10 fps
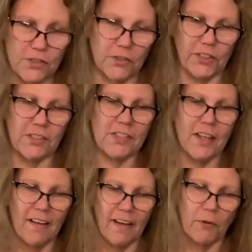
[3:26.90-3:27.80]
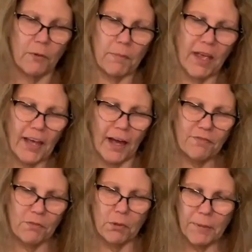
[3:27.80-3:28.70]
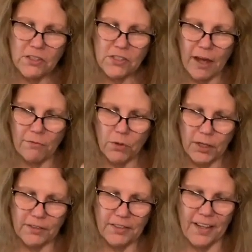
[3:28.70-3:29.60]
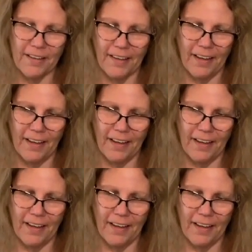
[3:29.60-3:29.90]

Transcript: do this. We may just have one.